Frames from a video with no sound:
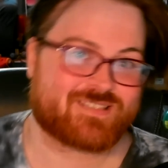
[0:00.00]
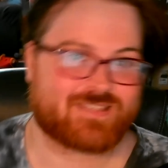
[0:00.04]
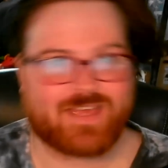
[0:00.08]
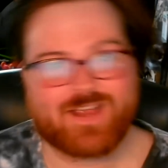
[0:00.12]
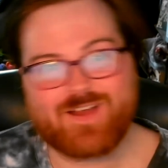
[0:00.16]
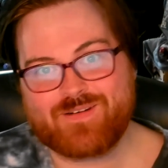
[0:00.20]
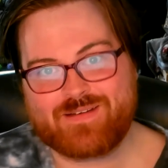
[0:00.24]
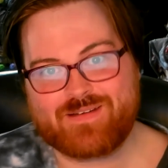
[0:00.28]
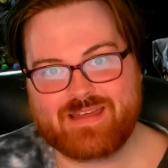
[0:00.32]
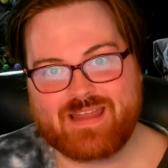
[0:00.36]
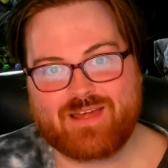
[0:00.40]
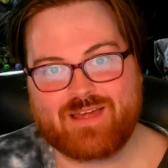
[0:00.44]

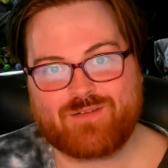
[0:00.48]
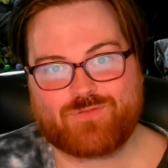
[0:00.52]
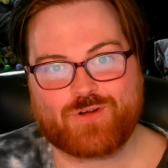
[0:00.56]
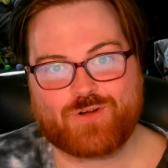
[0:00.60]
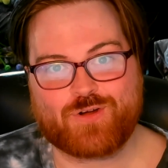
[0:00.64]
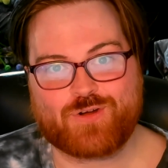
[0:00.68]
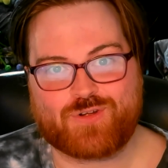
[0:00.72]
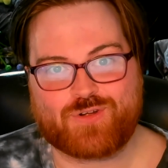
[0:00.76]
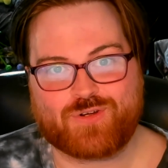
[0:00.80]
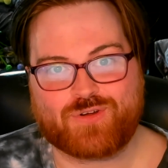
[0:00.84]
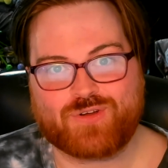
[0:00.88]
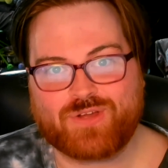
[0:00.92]
They're never
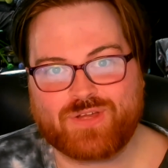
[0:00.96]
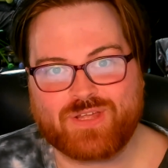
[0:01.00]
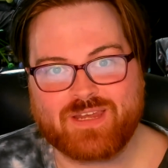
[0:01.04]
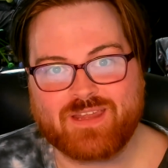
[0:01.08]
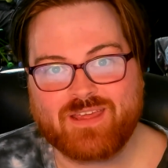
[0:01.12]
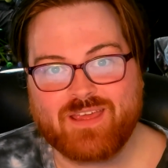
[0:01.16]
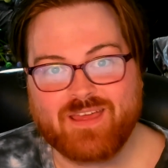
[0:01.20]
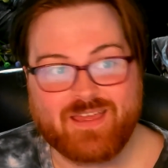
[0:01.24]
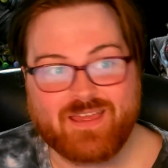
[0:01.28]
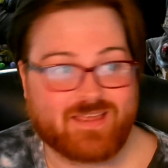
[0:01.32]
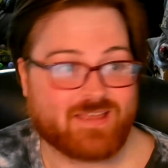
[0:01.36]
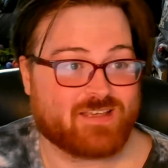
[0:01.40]
good.
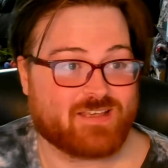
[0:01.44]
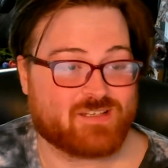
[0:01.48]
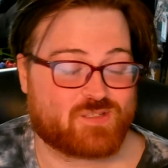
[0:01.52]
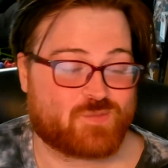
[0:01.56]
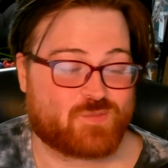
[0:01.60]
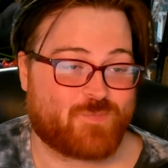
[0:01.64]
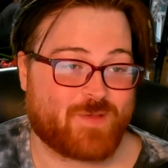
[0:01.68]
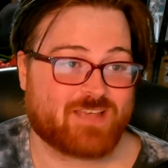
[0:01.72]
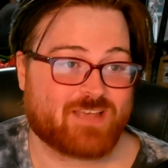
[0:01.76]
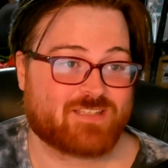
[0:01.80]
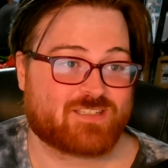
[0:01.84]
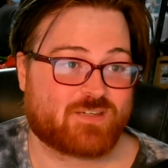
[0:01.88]
His
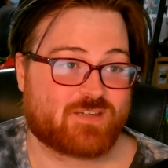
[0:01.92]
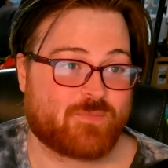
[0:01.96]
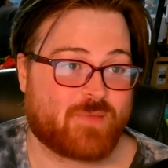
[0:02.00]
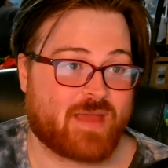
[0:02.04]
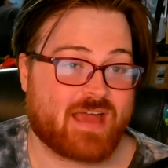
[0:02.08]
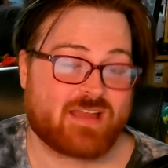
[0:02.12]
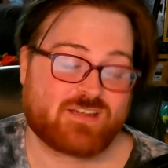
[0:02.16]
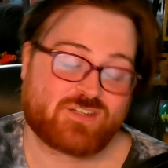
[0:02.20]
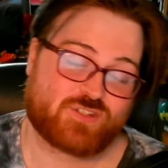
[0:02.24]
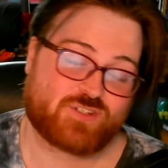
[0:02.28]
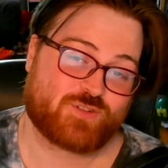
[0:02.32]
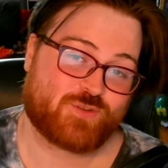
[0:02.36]
best
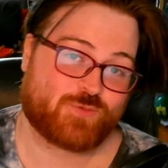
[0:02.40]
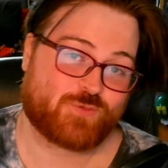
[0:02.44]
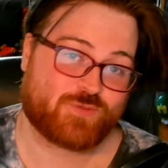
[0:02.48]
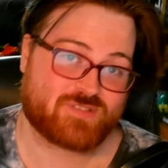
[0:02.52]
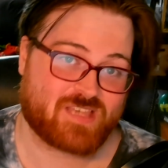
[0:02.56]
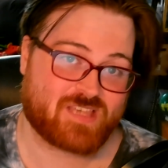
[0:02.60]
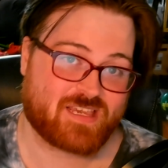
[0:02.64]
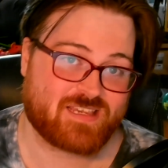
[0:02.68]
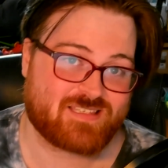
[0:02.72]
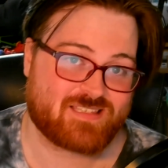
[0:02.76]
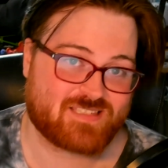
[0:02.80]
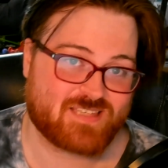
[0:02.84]
match
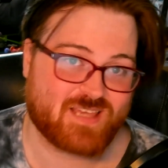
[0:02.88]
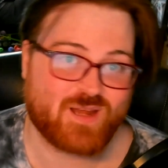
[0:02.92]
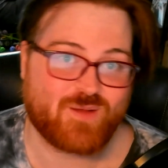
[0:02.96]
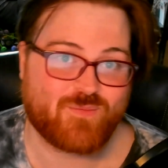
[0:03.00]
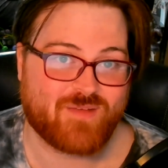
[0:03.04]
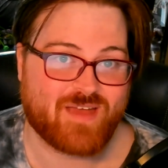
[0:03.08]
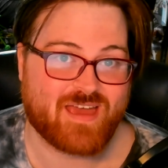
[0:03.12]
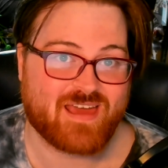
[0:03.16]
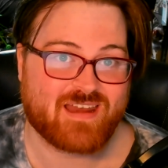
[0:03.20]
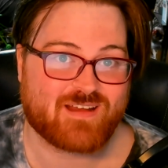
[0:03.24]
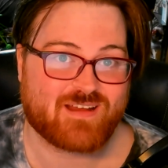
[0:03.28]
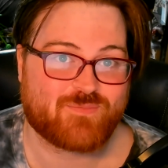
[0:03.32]
was a
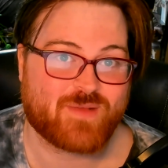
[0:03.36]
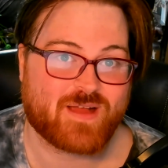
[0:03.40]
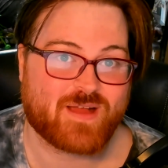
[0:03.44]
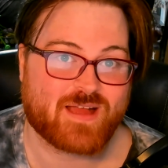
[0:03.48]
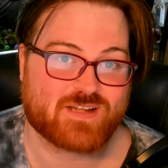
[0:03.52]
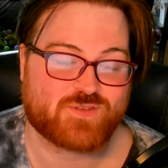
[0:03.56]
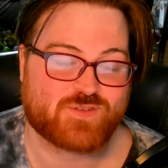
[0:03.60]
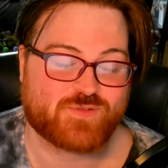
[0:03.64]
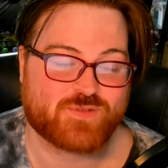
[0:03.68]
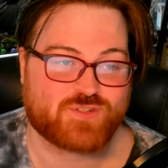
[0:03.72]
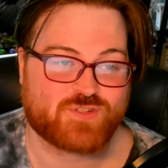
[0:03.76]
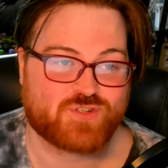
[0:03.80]
cinematic
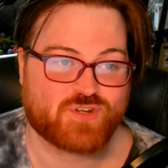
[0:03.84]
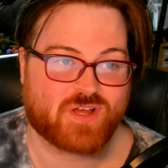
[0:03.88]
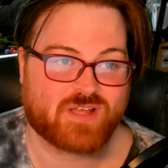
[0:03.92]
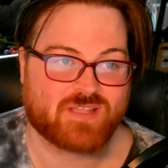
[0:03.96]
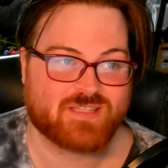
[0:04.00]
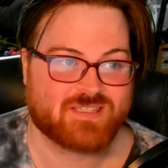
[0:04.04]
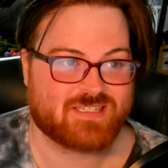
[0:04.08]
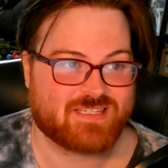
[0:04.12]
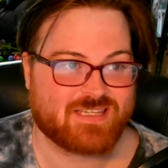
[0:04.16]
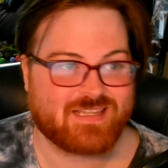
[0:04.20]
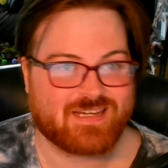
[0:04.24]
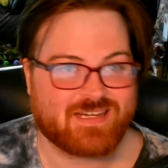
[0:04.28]
match with
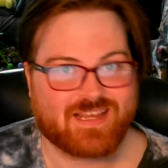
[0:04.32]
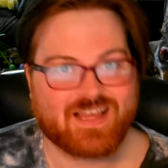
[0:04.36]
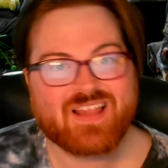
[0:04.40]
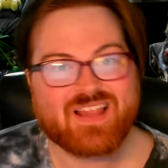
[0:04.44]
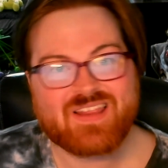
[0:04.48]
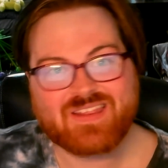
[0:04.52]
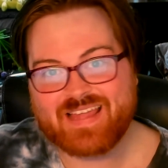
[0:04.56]
John Cena.